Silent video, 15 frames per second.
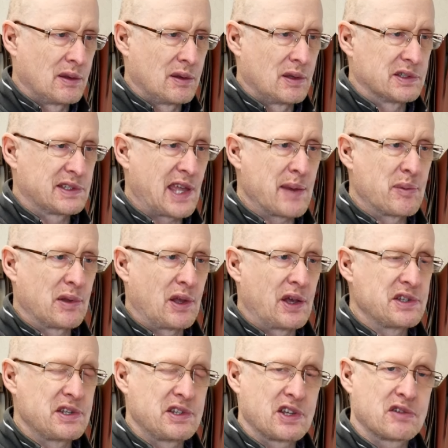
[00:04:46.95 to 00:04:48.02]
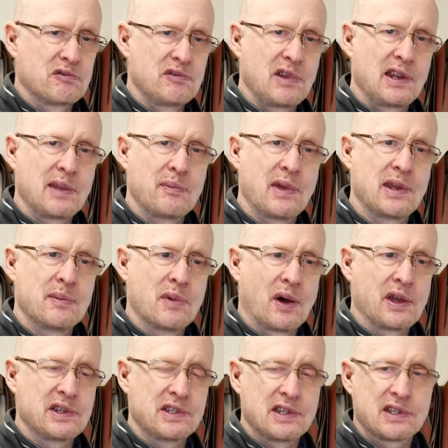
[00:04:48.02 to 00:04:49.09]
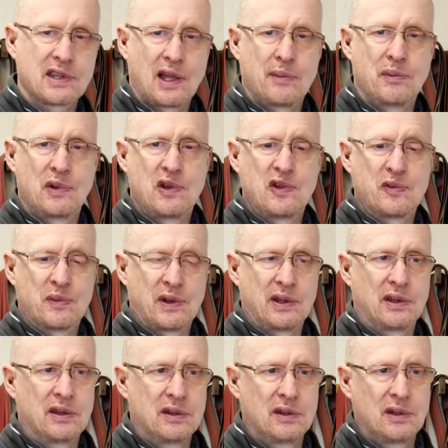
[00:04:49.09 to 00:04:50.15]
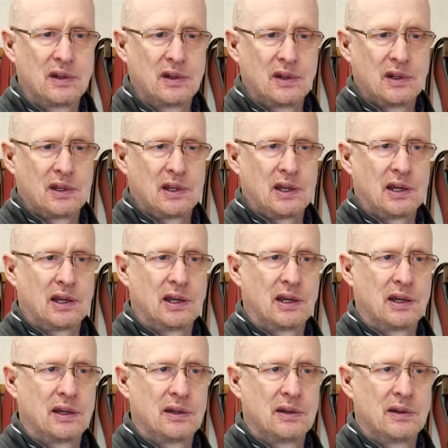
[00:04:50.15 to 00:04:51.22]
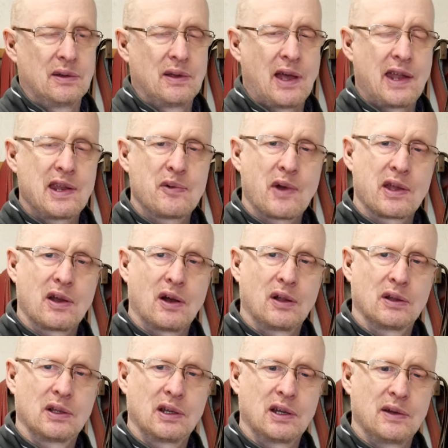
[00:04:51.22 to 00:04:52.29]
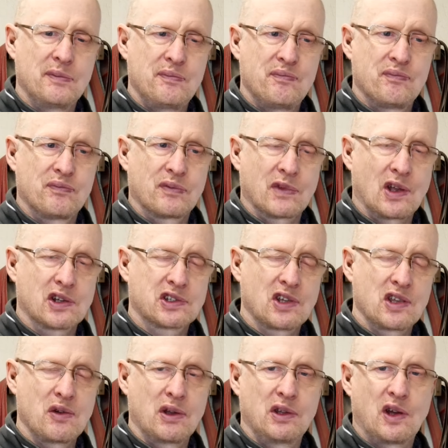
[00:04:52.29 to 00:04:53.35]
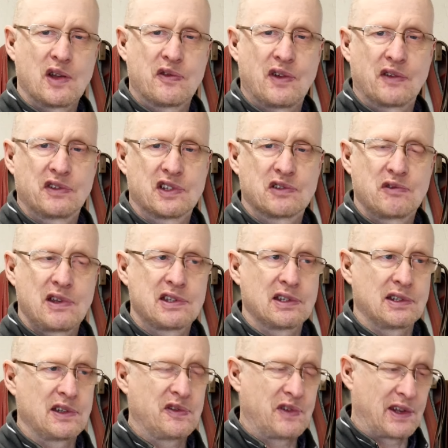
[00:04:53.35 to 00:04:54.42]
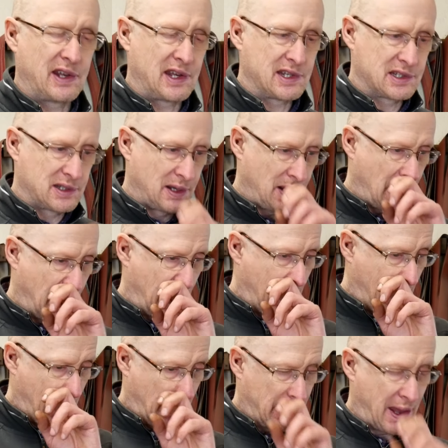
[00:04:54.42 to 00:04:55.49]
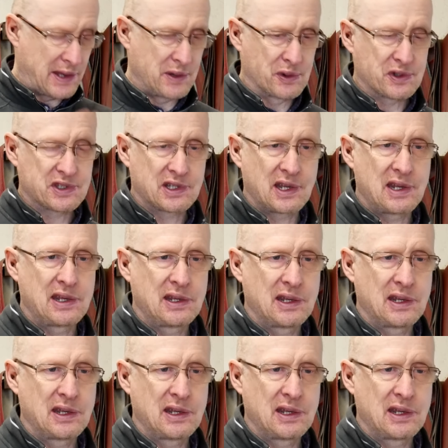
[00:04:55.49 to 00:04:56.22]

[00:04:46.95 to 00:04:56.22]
stabilising just really minimises that movement. Anyway, I'll show you a knife I've just recently finished, and then you'll see.